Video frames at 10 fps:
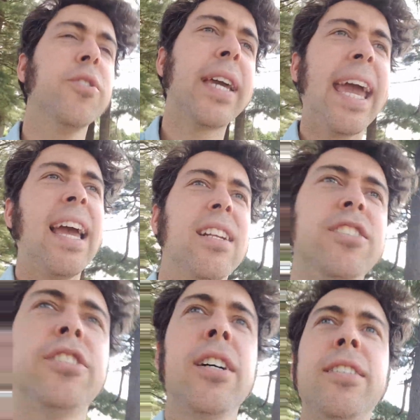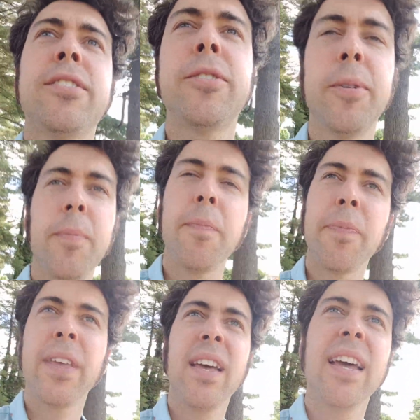You can't just
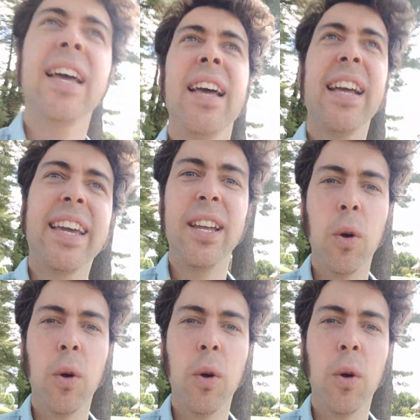get